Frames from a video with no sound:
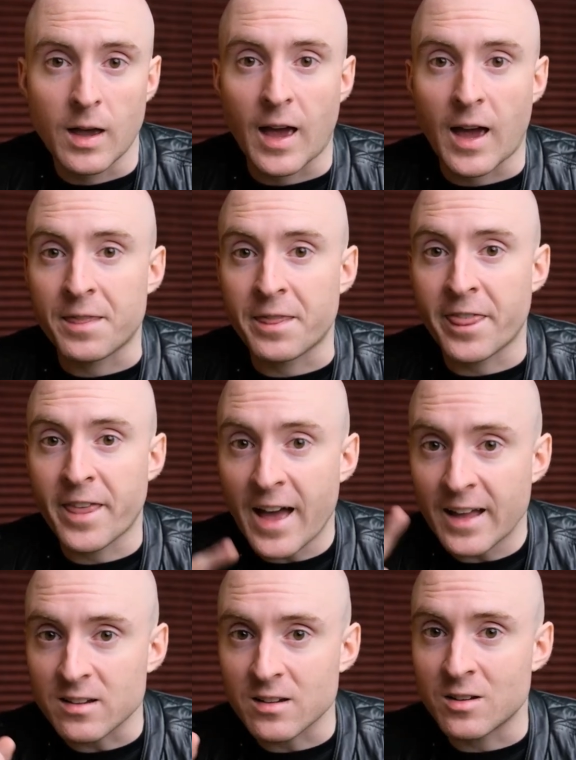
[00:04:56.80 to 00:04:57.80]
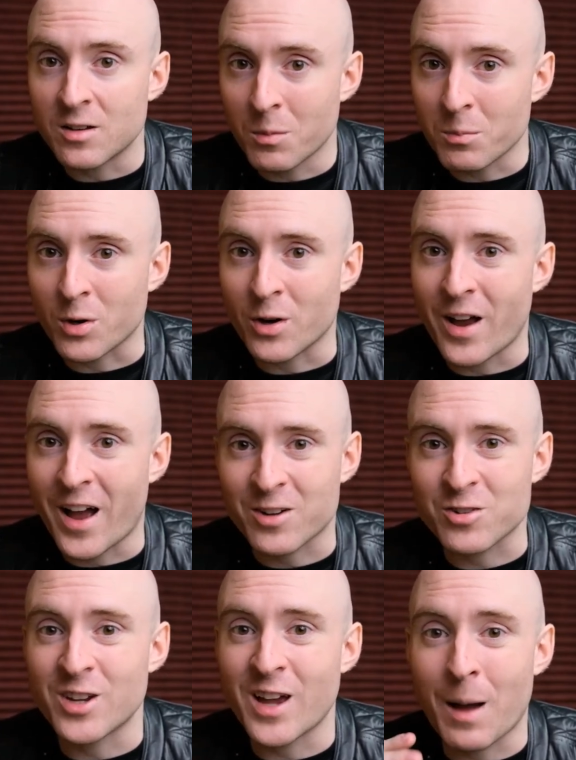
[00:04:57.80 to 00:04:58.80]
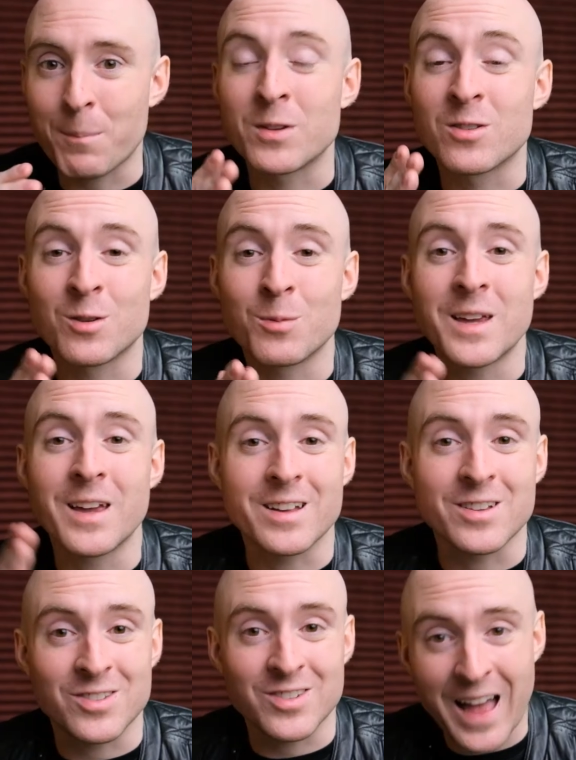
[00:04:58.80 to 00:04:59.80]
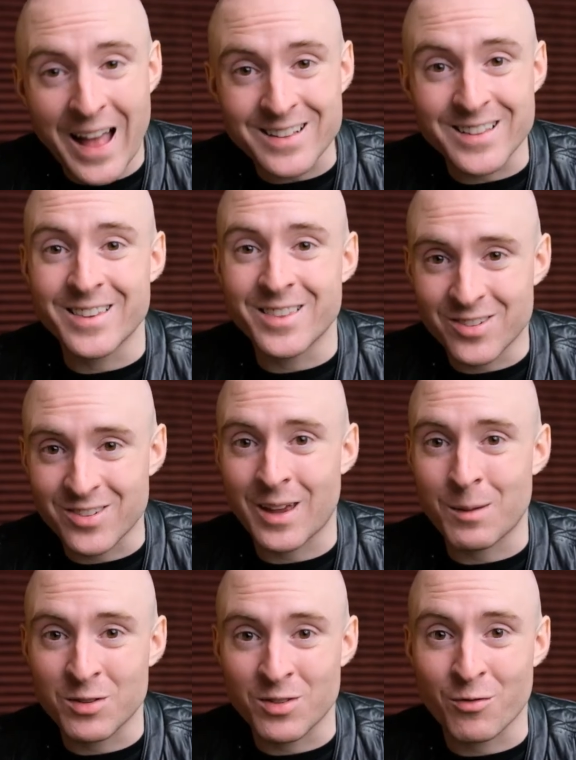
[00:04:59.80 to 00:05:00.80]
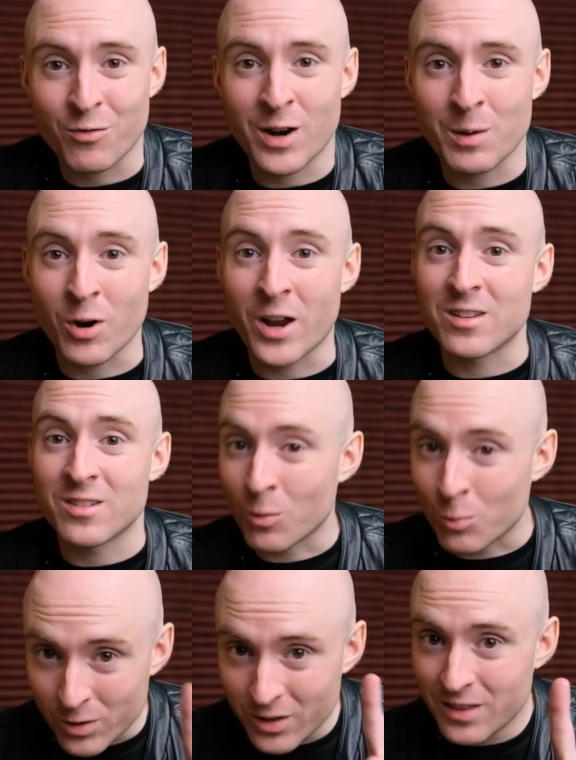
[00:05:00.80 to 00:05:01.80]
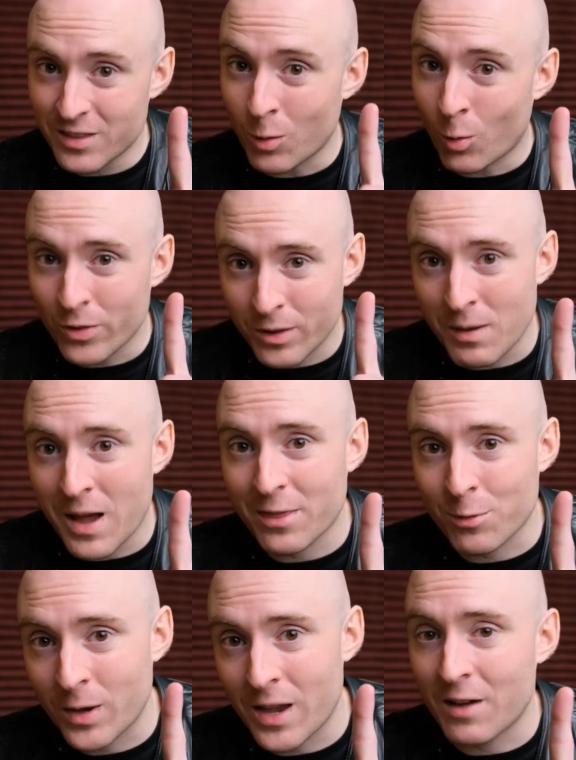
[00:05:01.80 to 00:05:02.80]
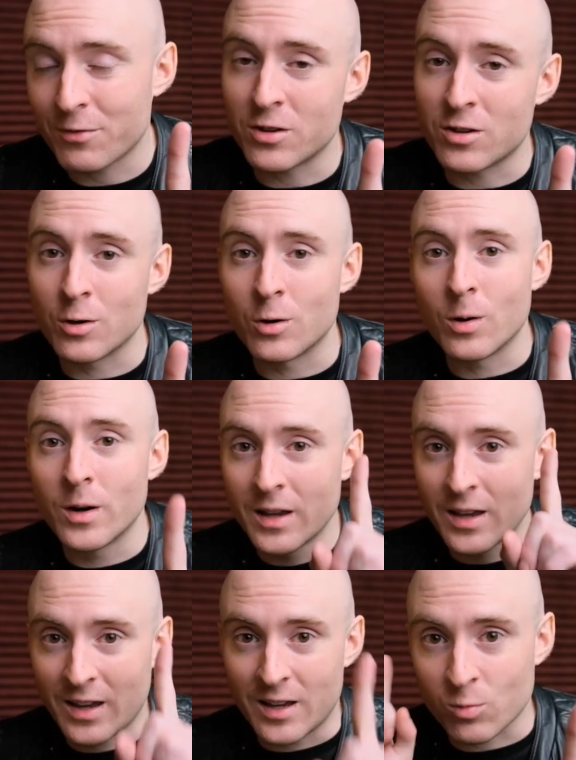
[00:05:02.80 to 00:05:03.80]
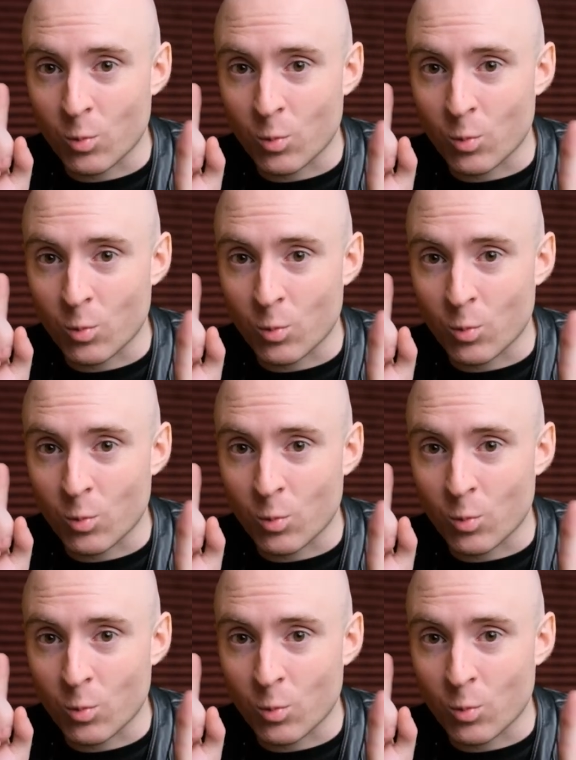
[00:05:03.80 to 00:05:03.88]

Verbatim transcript: And that number actually happens to be exactly the same as the frame rate. So really the only math we have to do is